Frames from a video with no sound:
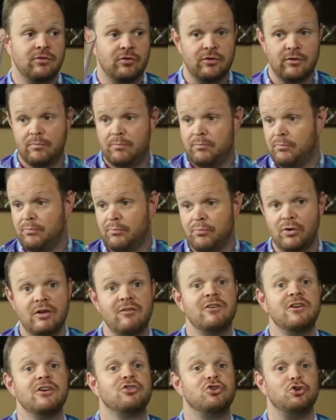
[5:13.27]
the
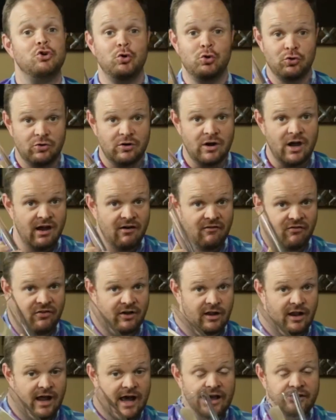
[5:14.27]
previous user of
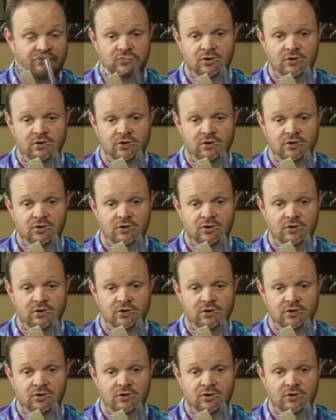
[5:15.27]
the glass.